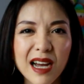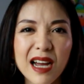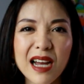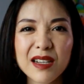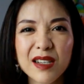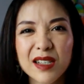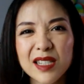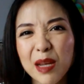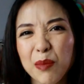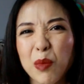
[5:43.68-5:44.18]

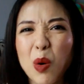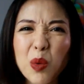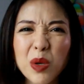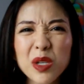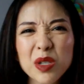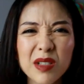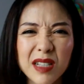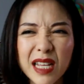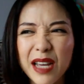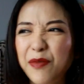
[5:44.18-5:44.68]
because
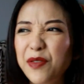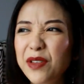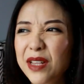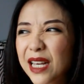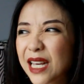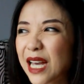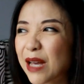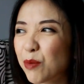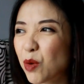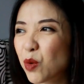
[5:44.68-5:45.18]
I feel
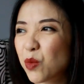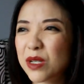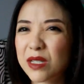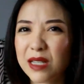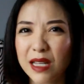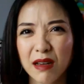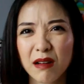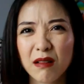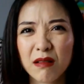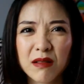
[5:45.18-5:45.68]
like I'm always
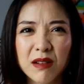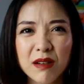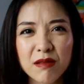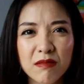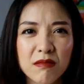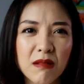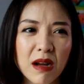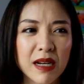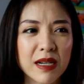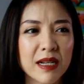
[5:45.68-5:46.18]
like on the
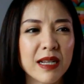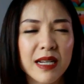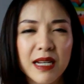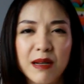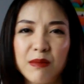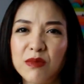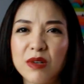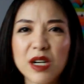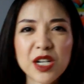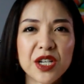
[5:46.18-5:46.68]
run and
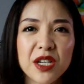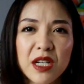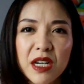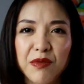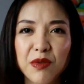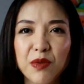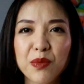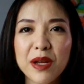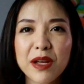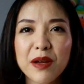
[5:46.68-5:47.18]
I'm rushing
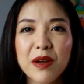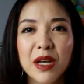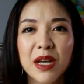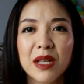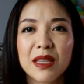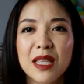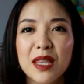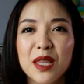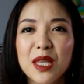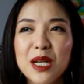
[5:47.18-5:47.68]
everywhere.
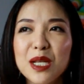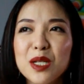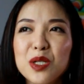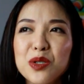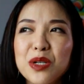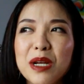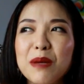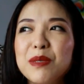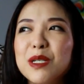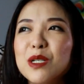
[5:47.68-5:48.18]
The thinner
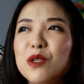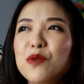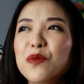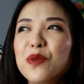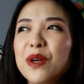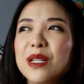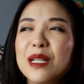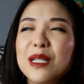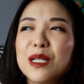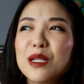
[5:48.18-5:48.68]
strap just
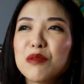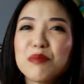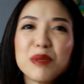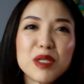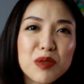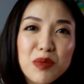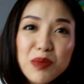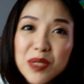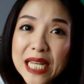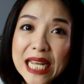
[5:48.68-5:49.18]
felt a little
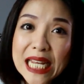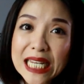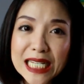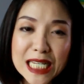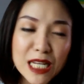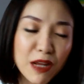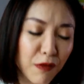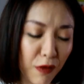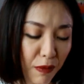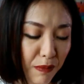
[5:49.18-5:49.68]
bit too
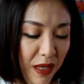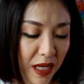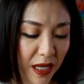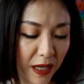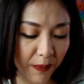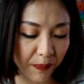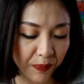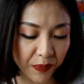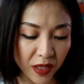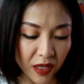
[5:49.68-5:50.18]
dainty for
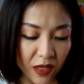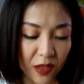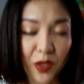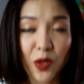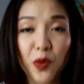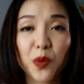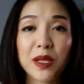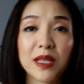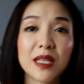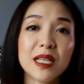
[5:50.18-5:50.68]
me.
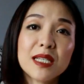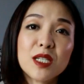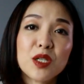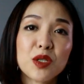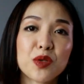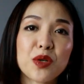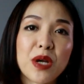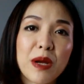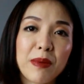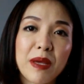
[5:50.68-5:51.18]
So when this
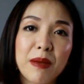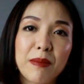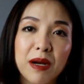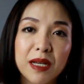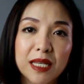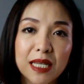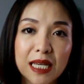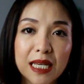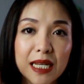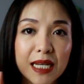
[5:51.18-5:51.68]
strap came
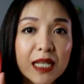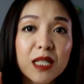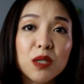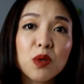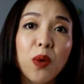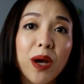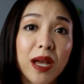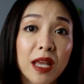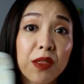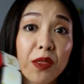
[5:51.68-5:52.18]
out, it is
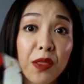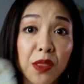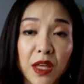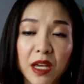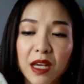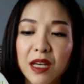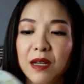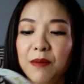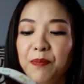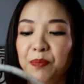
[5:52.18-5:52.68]
quite
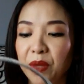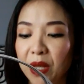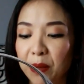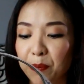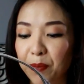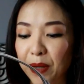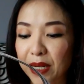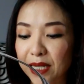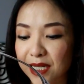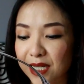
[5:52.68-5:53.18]
thick,
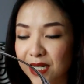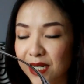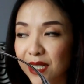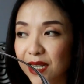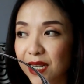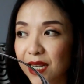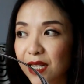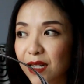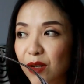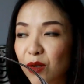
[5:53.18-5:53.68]
but
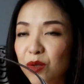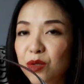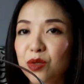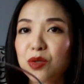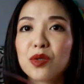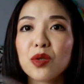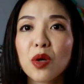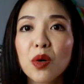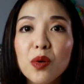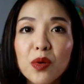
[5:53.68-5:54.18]
it looks
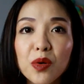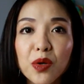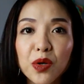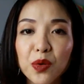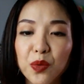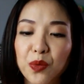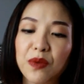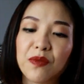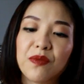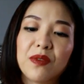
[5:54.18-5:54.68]
so
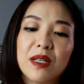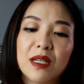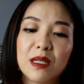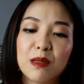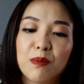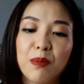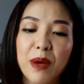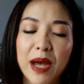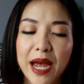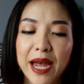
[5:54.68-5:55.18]
good with
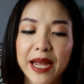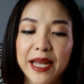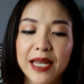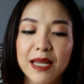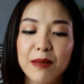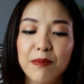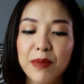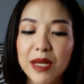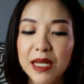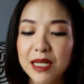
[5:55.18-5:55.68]
this bag.
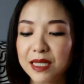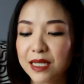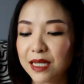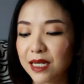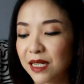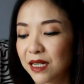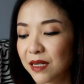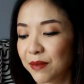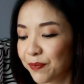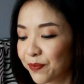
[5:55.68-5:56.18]
It makes
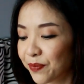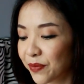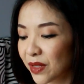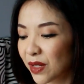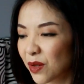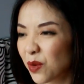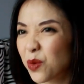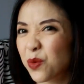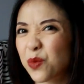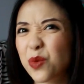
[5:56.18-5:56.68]
it
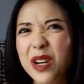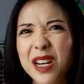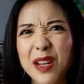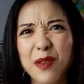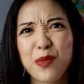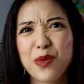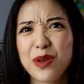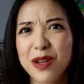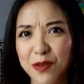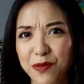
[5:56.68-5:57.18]

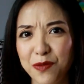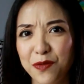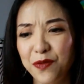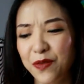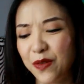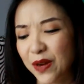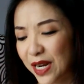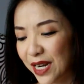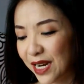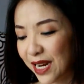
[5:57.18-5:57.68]
really, really
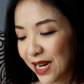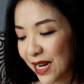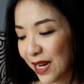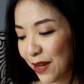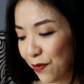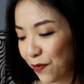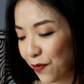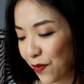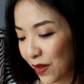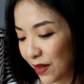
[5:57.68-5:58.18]
fun, and
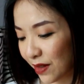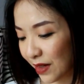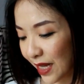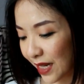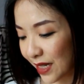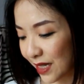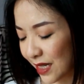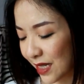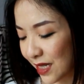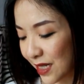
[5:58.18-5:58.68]
I feel
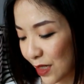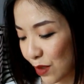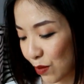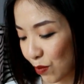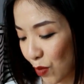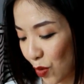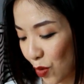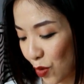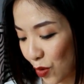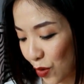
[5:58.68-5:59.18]
like this is
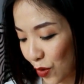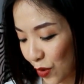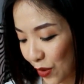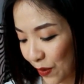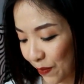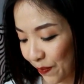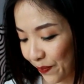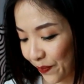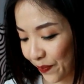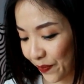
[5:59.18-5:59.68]
more